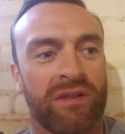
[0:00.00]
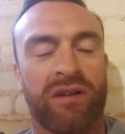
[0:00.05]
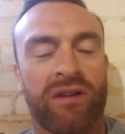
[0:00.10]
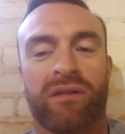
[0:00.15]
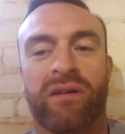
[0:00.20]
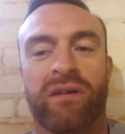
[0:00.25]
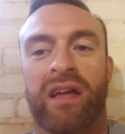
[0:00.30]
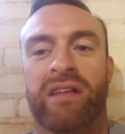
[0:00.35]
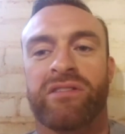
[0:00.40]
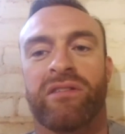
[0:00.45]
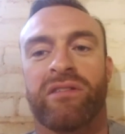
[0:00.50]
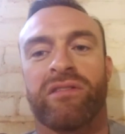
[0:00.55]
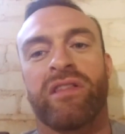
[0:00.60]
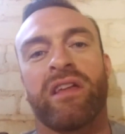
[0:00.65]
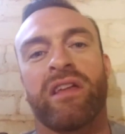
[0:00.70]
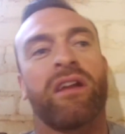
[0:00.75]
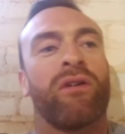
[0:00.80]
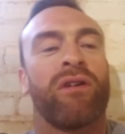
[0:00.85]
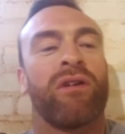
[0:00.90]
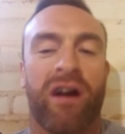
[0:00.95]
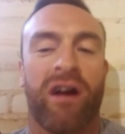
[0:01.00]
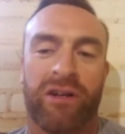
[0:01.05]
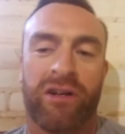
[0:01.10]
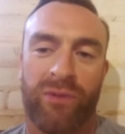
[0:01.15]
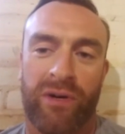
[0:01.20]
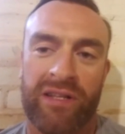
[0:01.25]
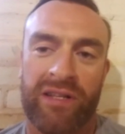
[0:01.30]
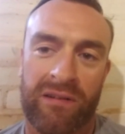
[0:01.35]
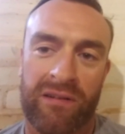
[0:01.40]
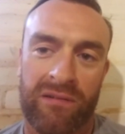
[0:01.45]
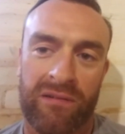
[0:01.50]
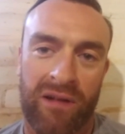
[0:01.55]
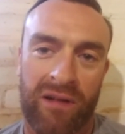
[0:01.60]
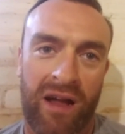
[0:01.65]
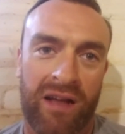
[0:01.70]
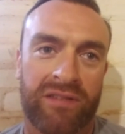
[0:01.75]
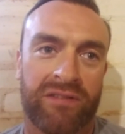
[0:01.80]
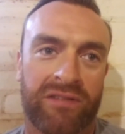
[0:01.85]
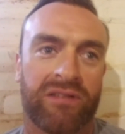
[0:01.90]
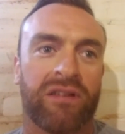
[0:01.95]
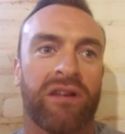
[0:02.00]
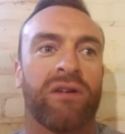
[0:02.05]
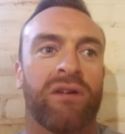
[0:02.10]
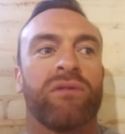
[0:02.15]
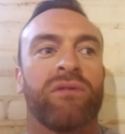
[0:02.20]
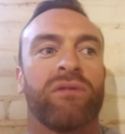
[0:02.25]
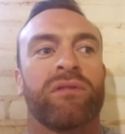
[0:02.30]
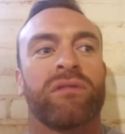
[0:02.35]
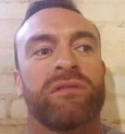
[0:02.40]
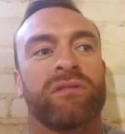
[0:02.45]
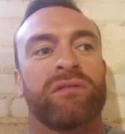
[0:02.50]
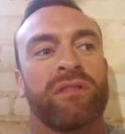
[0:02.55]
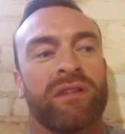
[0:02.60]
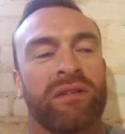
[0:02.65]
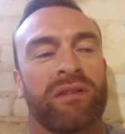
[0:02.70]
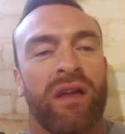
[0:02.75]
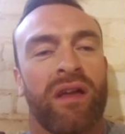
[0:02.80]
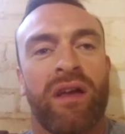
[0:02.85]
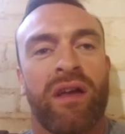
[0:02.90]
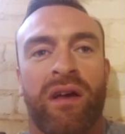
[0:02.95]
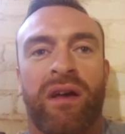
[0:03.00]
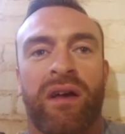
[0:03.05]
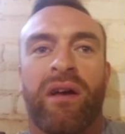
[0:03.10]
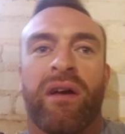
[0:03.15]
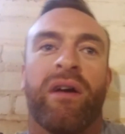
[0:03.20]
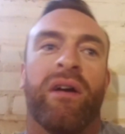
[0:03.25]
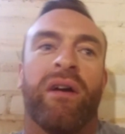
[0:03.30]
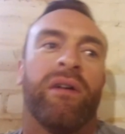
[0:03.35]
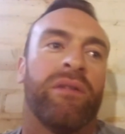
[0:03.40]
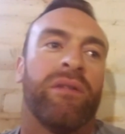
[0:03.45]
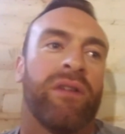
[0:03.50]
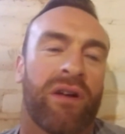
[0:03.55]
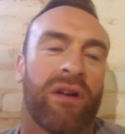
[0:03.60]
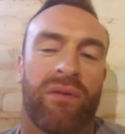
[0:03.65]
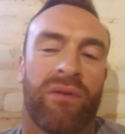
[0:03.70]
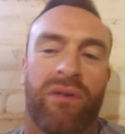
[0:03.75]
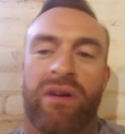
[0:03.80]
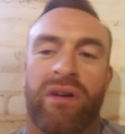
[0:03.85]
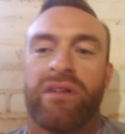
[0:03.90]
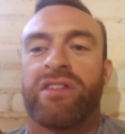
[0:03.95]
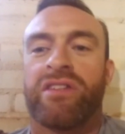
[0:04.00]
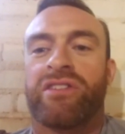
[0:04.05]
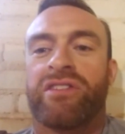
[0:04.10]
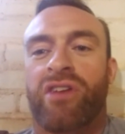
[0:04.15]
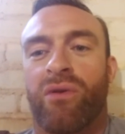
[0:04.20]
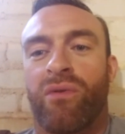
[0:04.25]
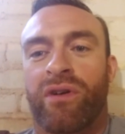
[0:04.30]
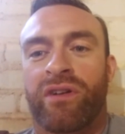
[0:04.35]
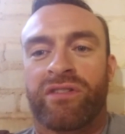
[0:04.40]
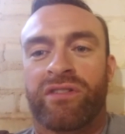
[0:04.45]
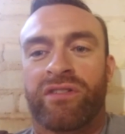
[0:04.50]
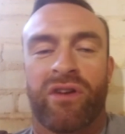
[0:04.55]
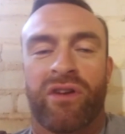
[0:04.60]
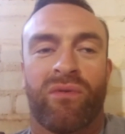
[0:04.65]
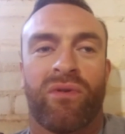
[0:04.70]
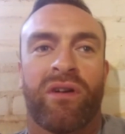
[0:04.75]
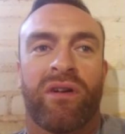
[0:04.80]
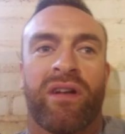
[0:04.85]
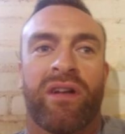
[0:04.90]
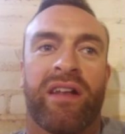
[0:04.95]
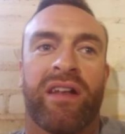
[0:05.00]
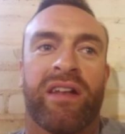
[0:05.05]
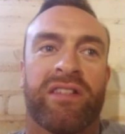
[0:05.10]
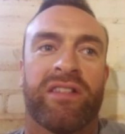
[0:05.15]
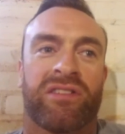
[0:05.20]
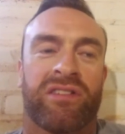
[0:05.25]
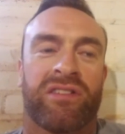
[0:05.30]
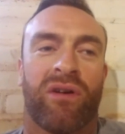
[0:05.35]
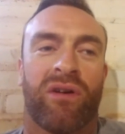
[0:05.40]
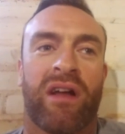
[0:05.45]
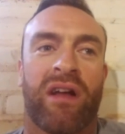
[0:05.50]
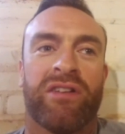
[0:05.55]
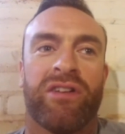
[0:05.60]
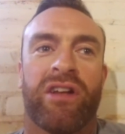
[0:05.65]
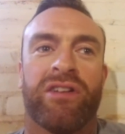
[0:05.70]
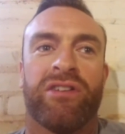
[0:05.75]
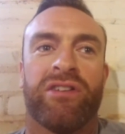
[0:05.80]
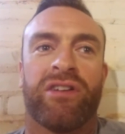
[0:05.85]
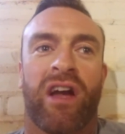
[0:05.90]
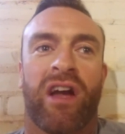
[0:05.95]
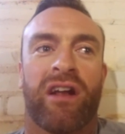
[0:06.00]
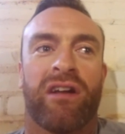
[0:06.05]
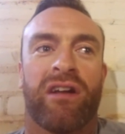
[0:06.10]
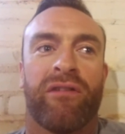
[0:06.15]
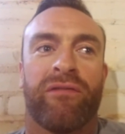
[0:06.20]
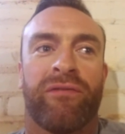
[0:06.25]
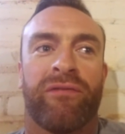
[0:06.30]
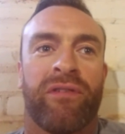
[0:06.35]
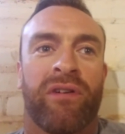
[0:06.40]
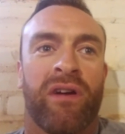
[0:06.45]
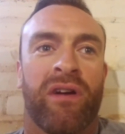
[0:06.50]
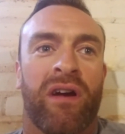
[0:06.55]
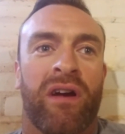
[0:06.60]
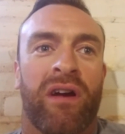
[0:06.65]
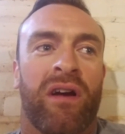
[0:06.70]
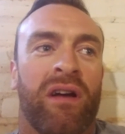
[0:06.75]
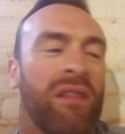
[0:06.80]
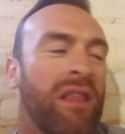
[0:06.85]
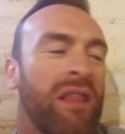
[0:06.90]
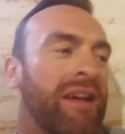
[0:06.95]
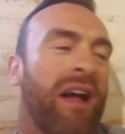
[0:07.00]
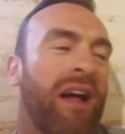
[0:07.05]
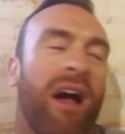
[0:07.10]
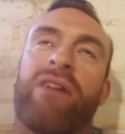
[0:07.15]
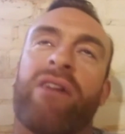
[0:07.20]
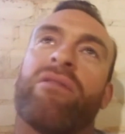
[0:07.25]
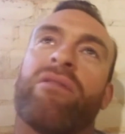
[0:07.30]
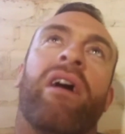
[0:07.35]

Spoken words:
gets over, they go and hire 20 little guys, or like, and so on and so on. And it's so, and you kind of like, I